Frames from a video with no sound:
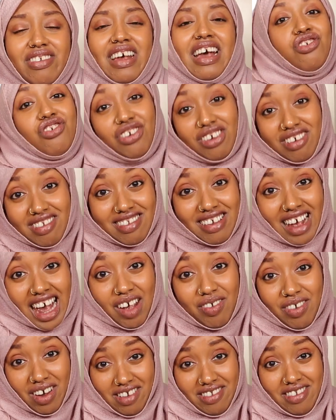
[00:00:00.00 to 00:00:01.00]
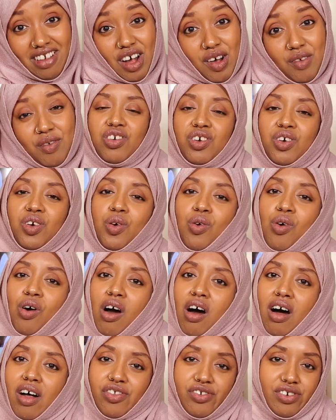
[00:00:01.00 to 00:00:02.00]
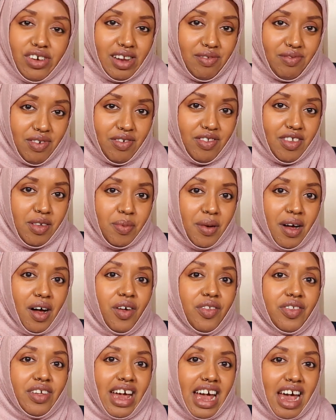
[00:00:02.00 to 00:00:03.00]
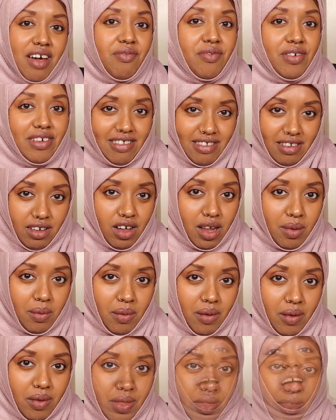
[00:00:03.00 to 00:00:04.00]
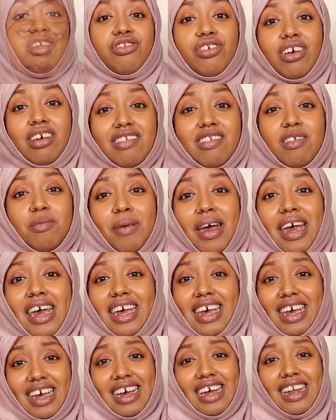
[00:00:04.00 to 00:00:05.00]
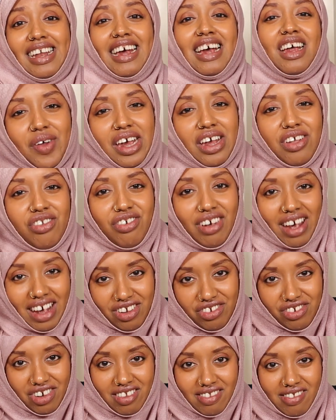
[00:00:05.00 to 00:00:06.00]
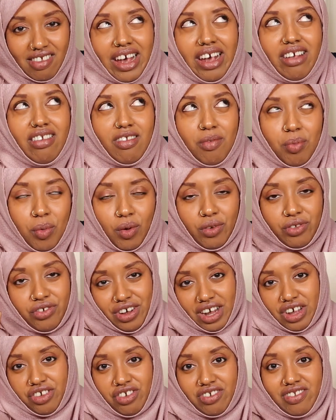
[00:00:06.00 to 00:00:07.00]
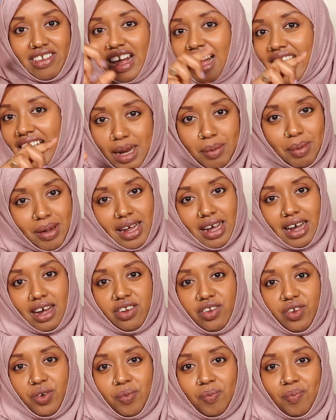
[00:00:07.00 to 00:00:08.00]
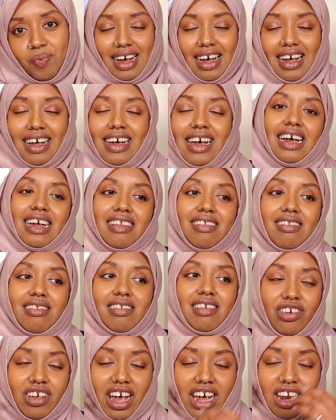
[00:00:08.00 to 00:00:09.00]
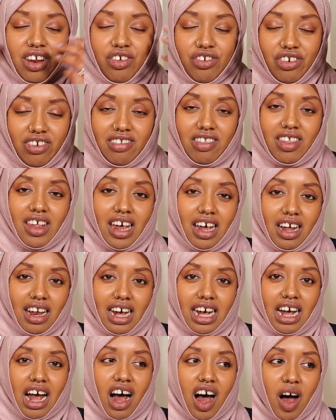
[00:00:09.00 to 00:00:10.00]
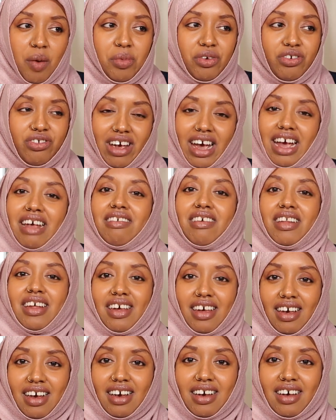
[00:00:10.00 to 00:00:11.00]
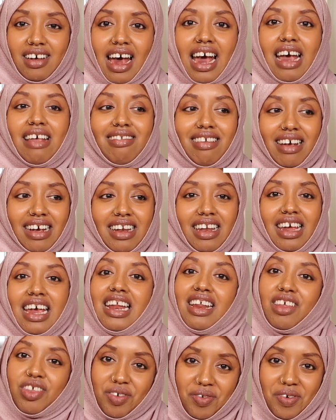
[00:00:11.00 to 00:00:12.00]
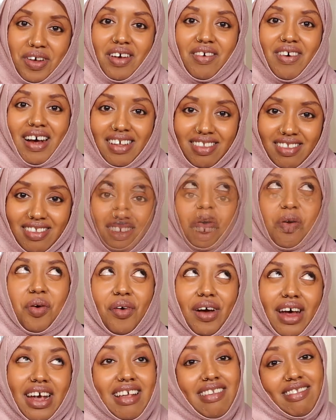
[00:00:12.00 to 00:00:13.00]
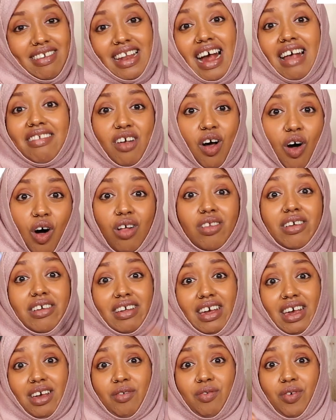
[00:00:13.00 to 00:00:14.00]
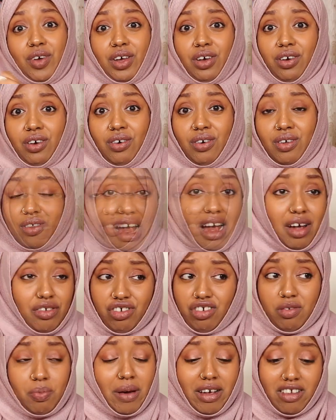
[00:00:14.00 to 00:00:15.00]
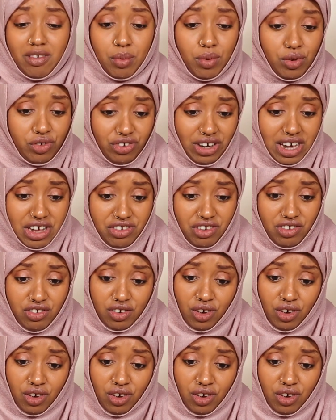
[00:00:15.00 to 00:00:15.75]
She saved herself £250 every single month by just making 3 changes. 3 small changes that anybody can do, yeah? And can you just think like how much that is in a year? That is like nearly 3 grand. Crazy. That's a holiday for you. Just by small changes.